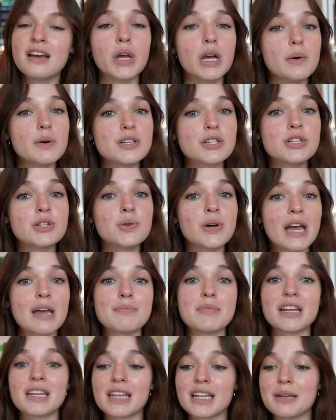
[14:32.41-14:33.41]
We always do a
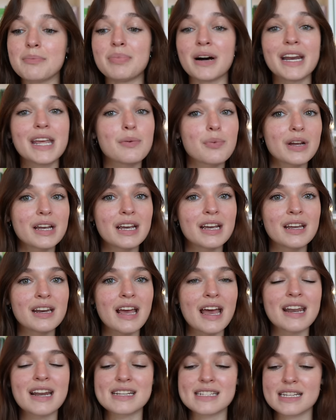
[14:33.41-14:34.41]
monthly buddy read,
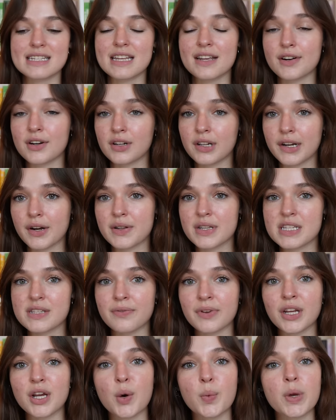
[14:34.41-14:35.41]
and as I said earlier in this
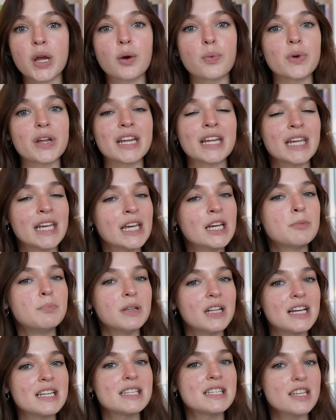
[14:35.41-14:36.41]
video, we are reading Ink
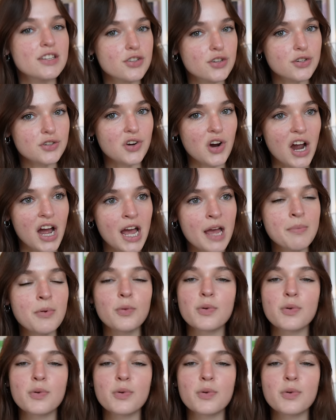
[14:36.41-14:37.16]
Blood Sister Scribe,